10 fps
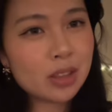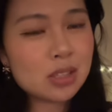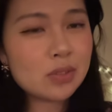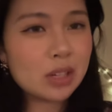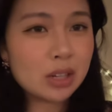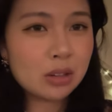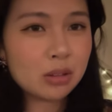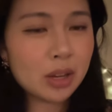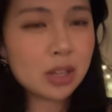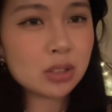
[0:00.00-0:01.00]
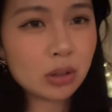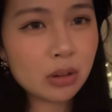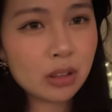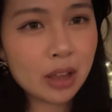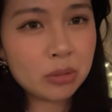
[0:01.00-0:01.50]
this video and don't
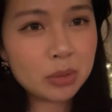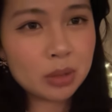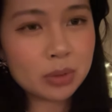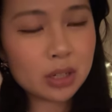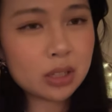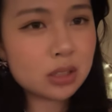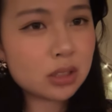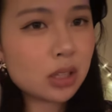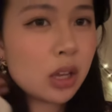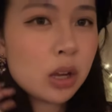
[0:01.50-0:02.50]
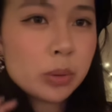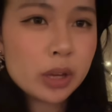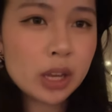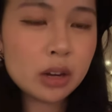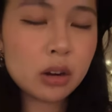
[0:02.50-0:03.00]
clown me because we
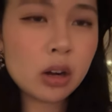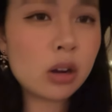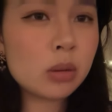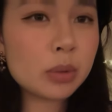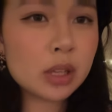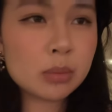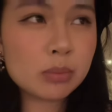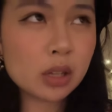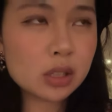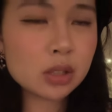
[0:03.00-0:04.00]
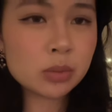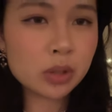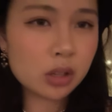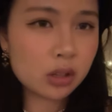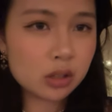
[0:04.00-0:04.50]
can't all be blessed
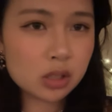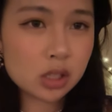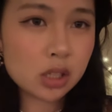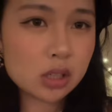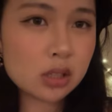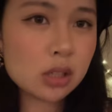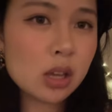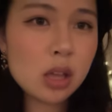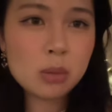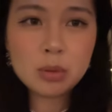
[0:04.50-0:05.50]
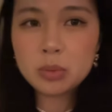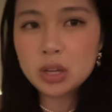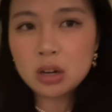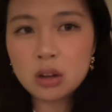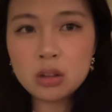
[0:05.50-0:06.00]
with good genes, but we can
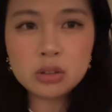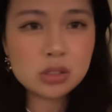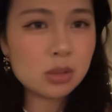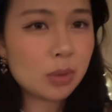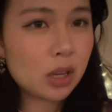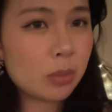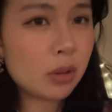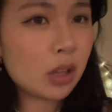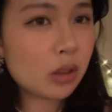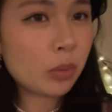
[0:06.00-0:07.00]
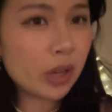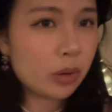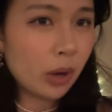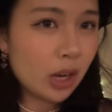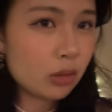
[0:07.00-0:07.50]
all learn some makeup along the way,
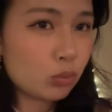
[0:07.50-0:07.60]
right?